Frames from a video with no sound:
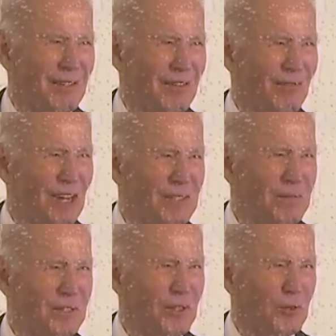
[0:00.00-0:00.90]

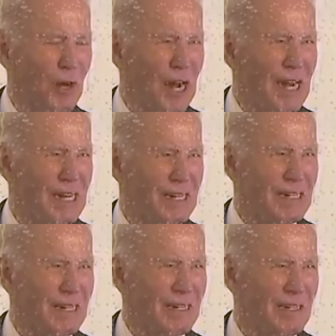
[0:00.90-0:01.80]
investment to trade,
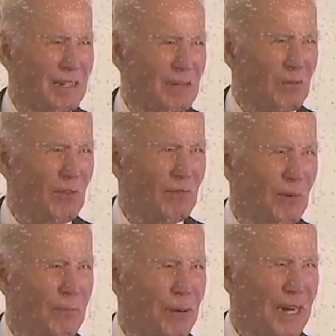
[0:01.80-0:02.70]
moving
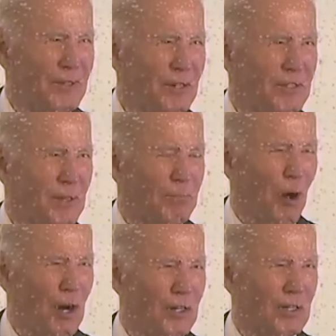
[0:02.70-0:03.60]
from patrons to
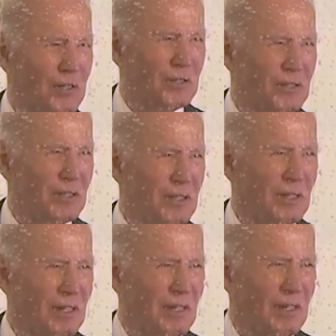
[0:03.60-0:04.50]
partners
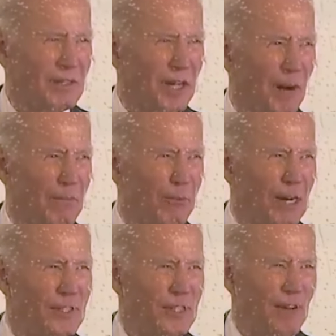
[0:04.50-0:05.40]
to help
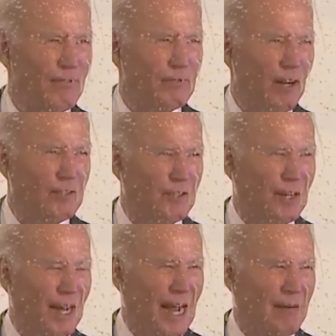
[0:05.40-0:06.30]
bridge the infrastructure
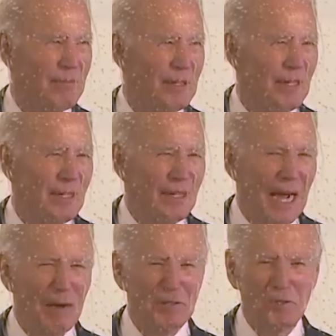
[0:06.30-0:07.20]
gap.
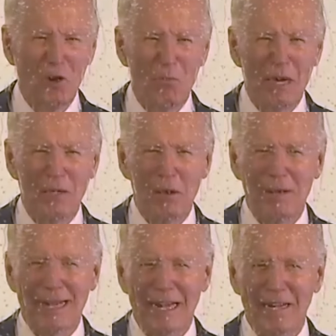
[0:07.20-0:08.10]
I was told, by the way,
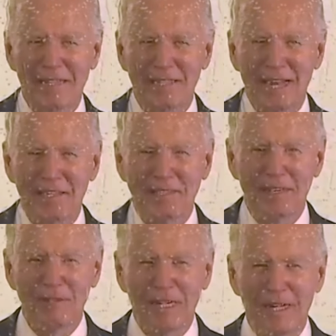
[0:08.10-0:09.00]
when I got elected, I could
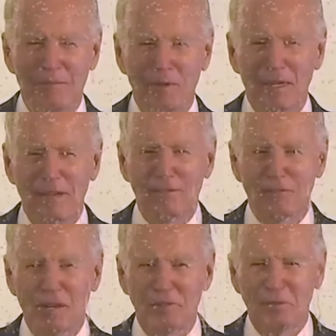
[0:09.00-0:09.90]
never get an
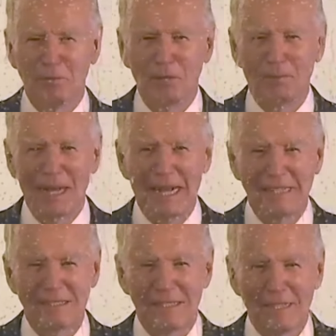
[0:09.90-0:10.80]
infrastructure bill
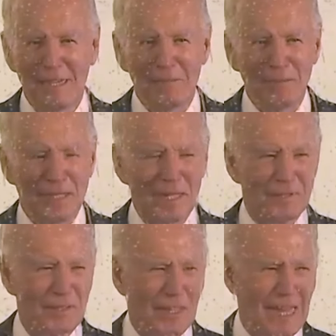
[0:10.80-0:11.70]
passed
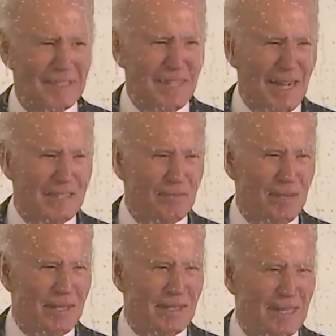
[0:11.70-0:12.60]
because the last guy
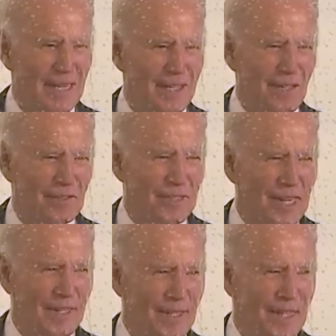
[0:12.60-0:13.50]
spent 8 years
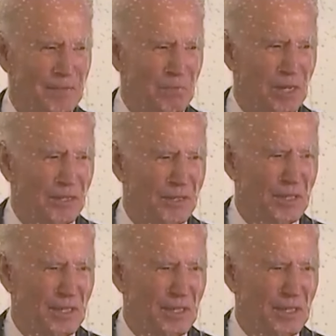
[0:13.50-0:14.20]
saying next month,